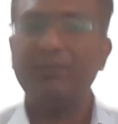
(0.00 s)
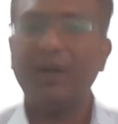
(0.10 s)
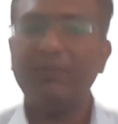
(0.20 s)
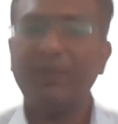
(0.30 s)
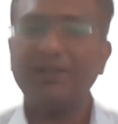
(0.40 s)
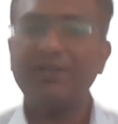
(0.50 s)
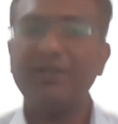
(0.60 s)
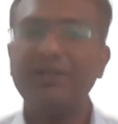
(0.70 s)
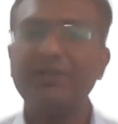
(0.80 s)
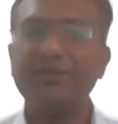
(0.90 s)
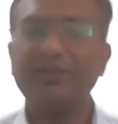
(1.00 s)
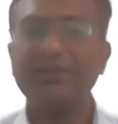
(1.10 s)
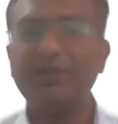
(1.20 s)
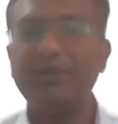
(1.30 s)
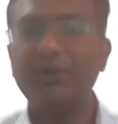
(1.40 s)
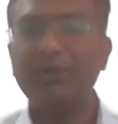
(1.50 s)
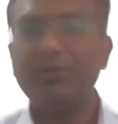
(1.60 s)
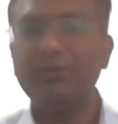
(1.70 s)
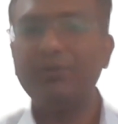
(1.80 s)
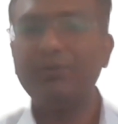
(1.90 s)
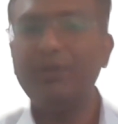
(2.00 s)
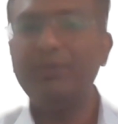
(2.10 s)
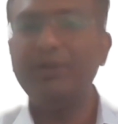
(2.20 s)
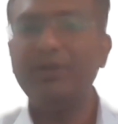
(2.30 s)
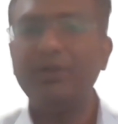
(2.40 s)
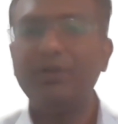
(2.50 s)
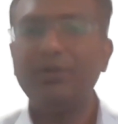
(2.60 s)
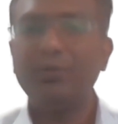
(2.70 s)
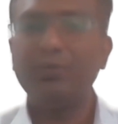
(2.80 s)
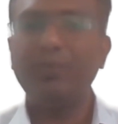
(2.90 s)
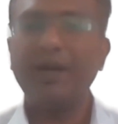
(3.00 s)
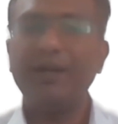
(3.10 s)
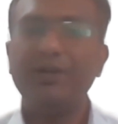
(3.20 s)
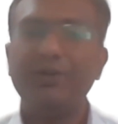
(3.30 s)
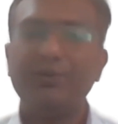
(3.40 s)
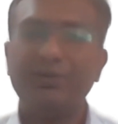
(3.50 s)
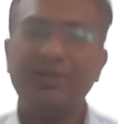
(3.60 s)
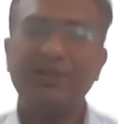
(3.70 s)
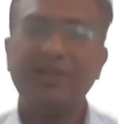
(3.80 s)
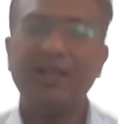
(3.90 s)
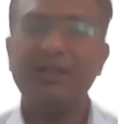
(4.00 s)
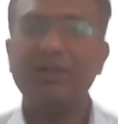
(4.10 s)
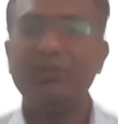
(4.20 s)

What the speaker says: By mastering this concept, you will be equipped to design